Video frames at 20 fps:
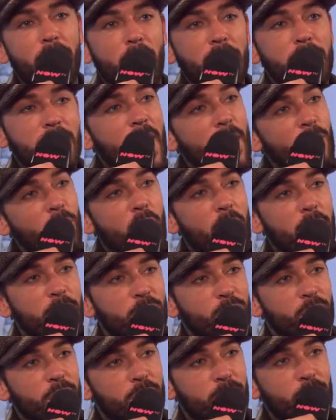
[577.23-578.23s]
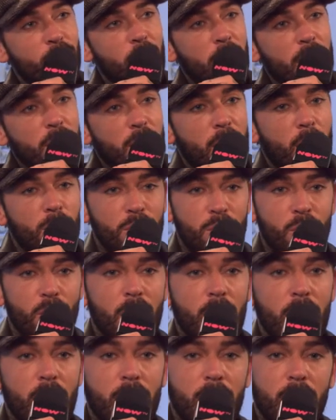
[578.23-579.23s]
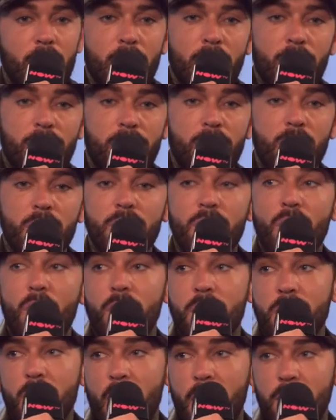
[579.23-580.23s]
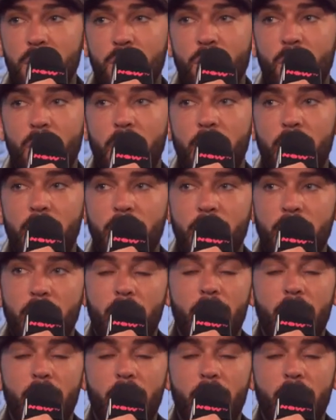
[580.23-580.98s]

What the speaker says: Like, TOWIE I enjoy doing, and I'll do it for as long as I enjoy it.